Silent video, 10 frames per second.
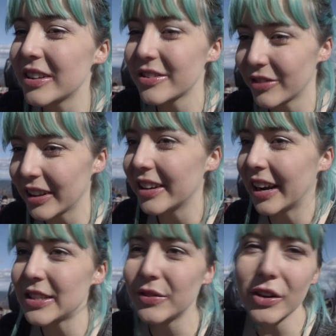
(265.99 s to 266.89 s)
It's a really
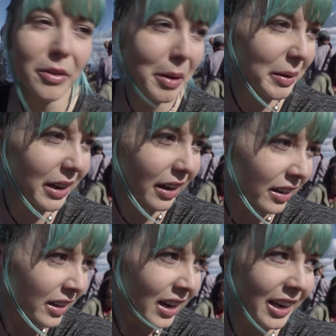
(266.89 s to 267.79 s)
nice view from up here,
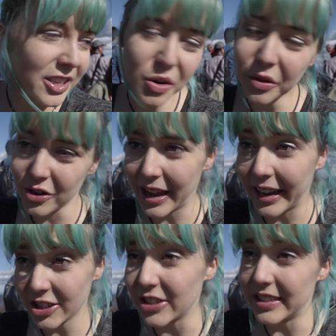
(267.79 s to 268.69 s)
and it's cool that you
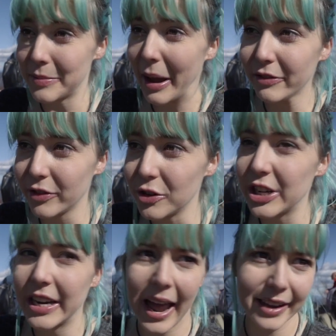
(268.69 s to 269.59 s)
can actually see Mount
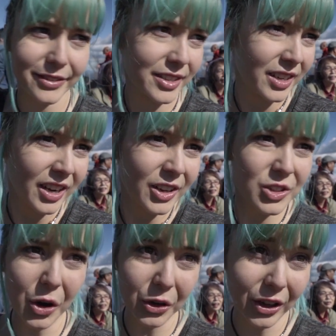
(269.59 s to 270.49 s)
Fuji and
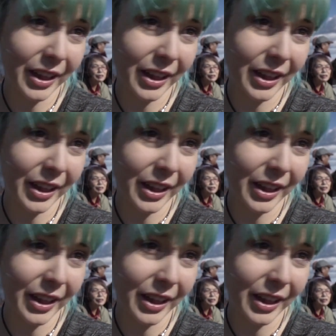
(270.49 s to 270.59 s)
Tokyo.